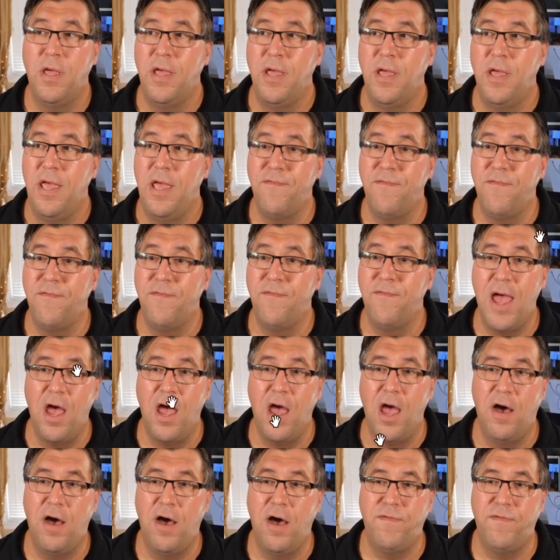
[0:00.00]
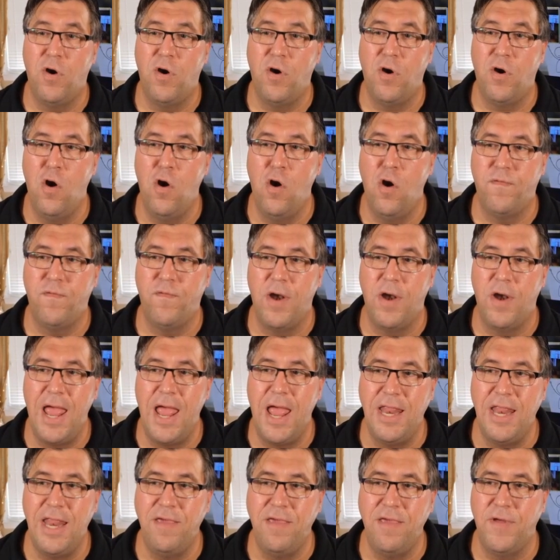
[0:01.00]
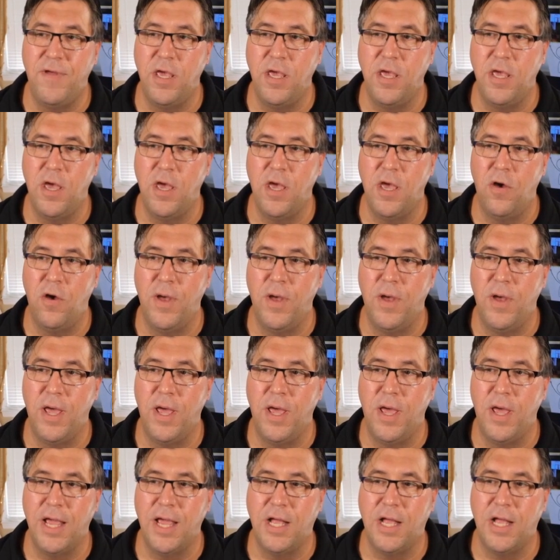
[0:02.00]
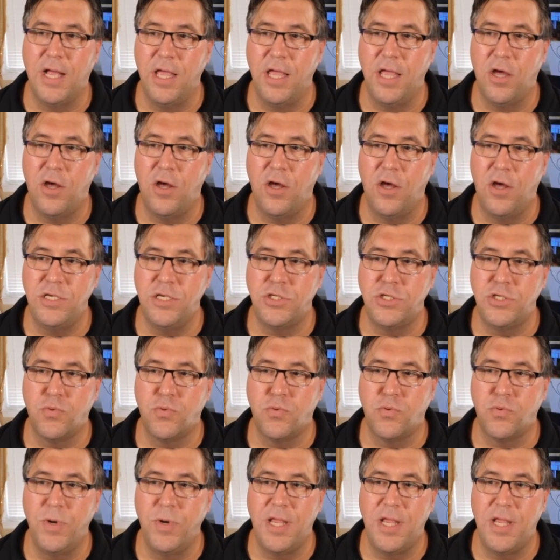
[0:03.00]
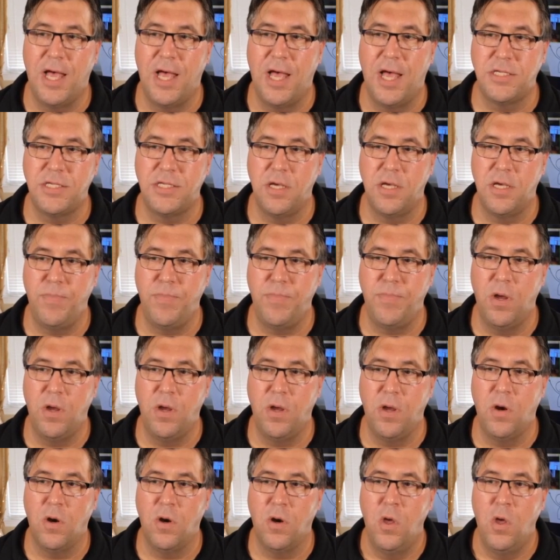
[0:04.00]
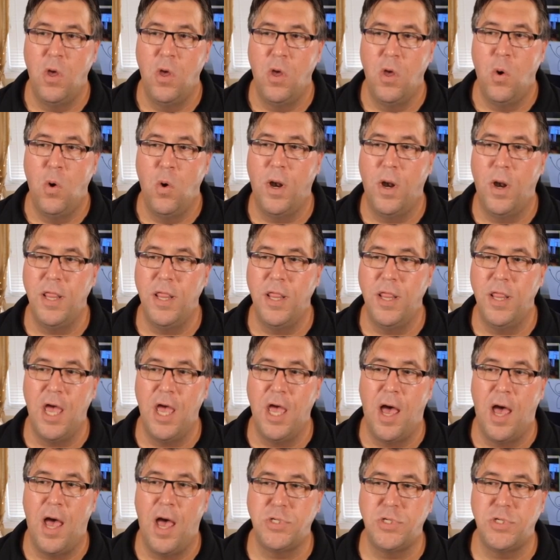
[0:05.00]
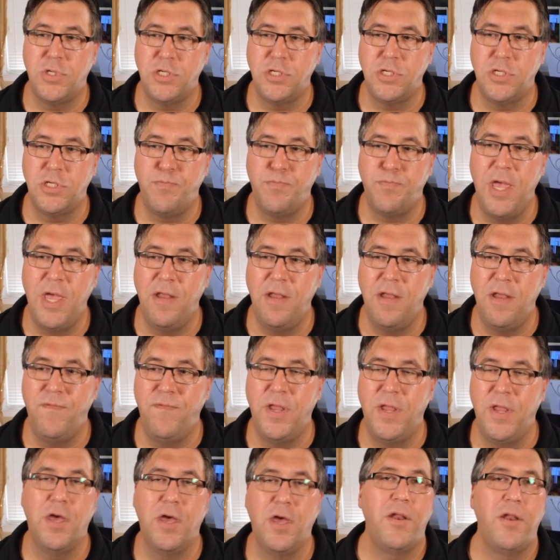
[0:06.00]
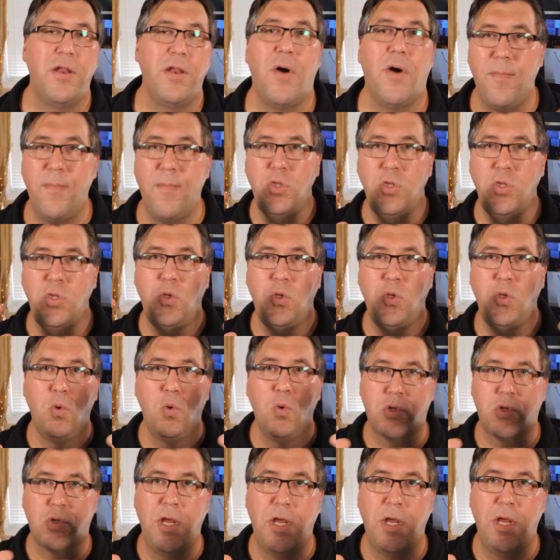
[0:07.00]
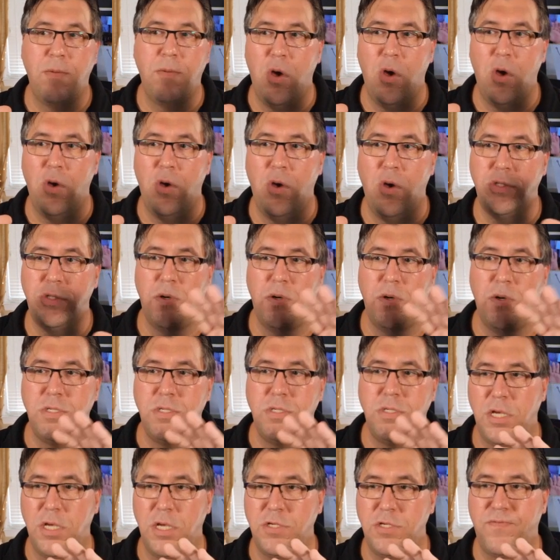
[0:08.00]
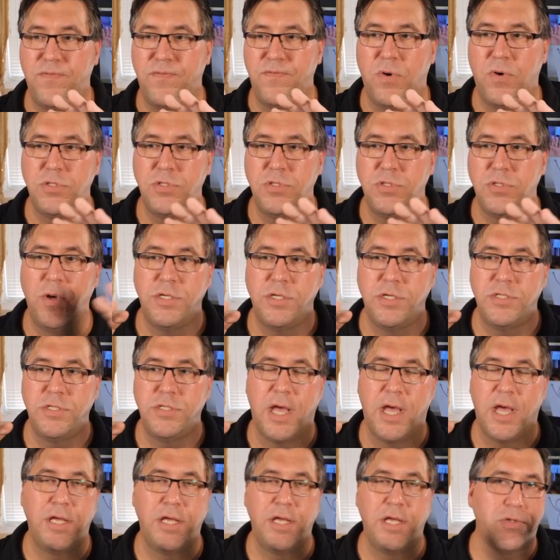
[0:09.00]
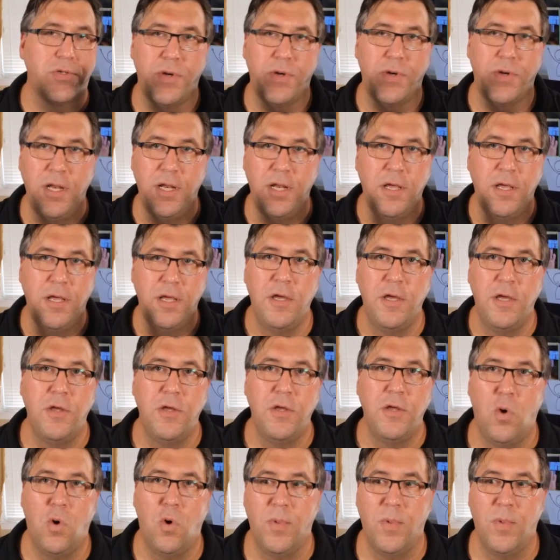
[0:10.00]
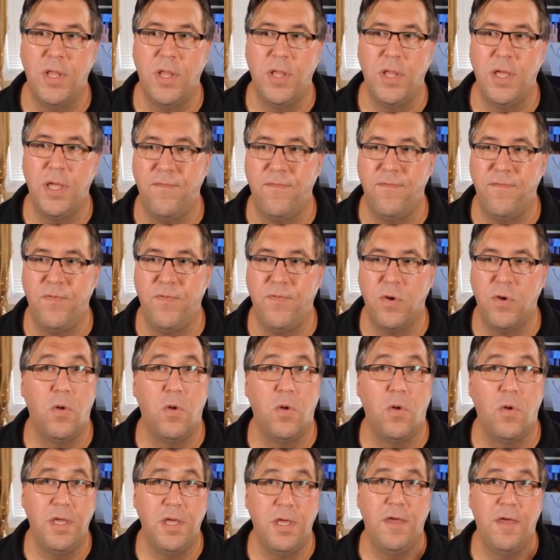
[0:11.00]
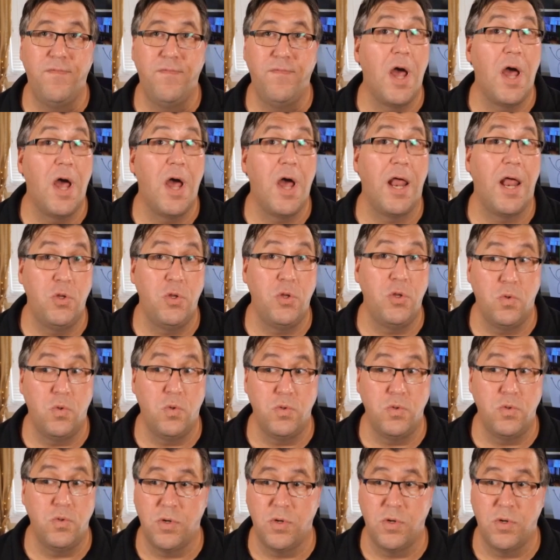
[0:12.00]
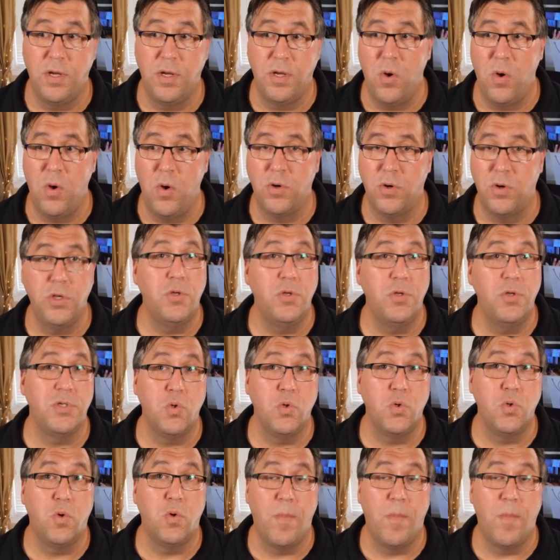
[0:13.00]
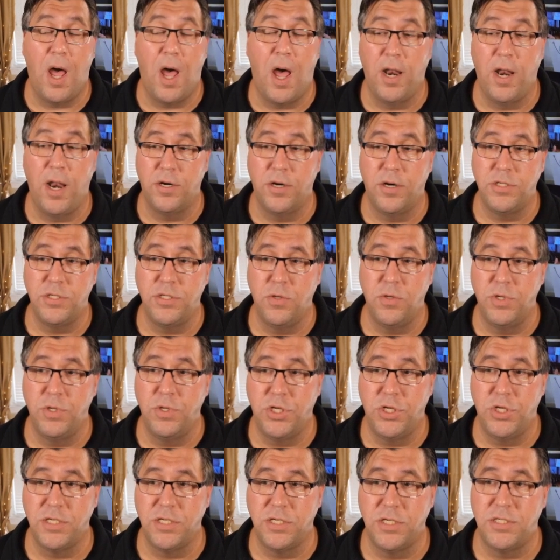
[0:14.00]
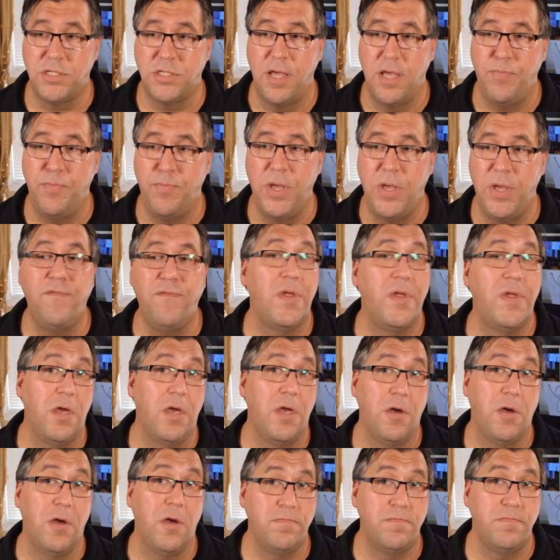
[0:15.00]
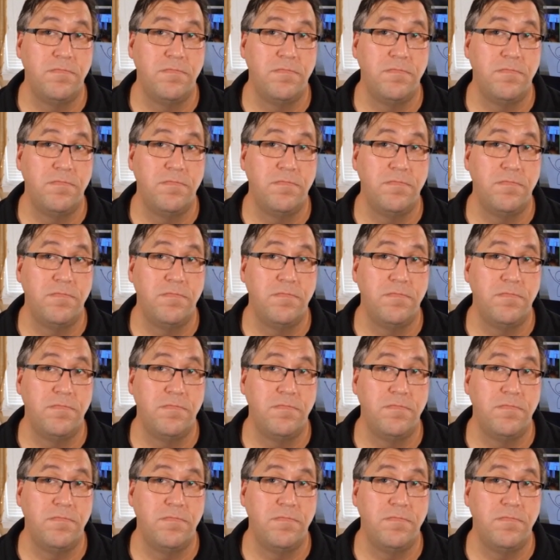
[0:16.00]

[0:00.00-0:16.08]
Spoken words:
If I hover over any video and I click on these three dots up here, one of the options is pin video. Now I'm in dual screen mode, so it says first screen or second screen. Normally, if you're not in dual screen mode or using dual monitors, it would just say pin video,